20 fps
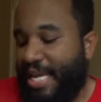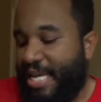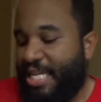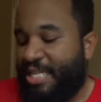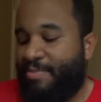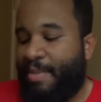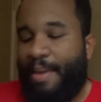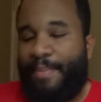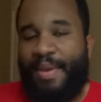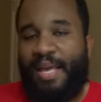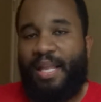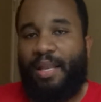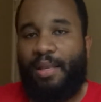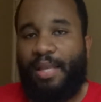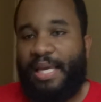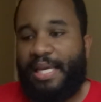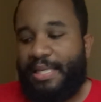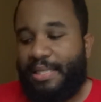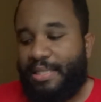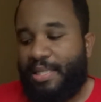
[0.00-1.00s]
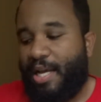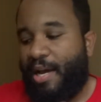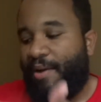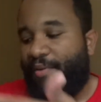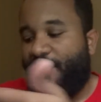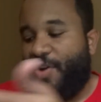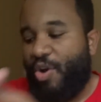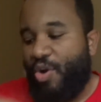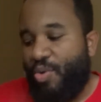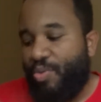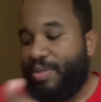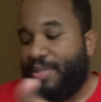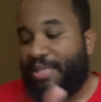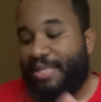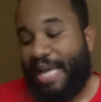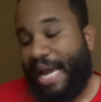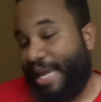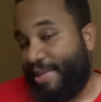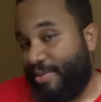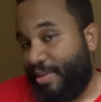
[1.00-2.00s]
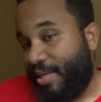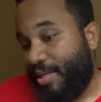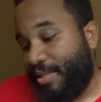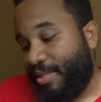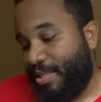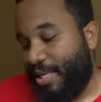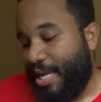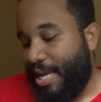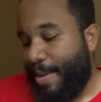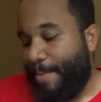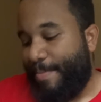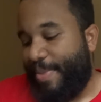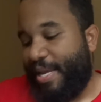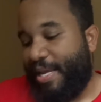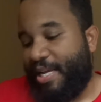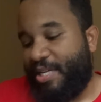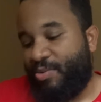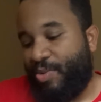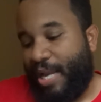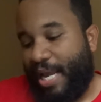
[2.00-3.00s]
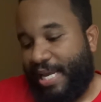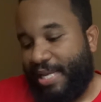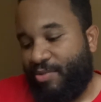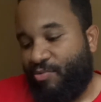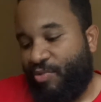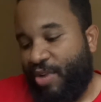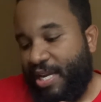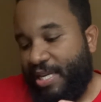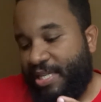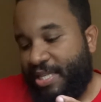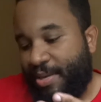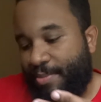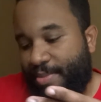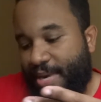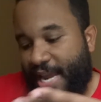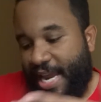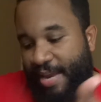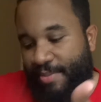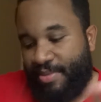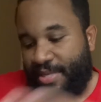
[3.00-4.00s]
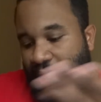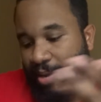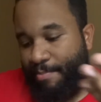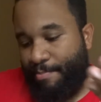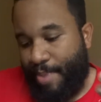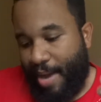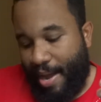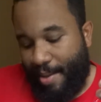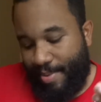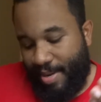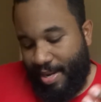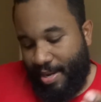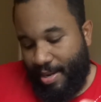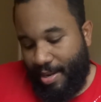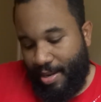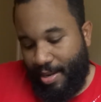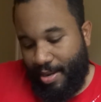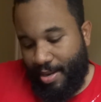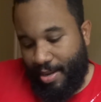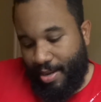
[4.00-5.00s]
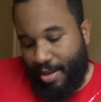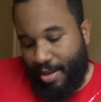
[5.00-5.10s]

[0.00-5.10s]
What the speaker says: is maybe a list of who signed this, because while I can read some names like Bobby,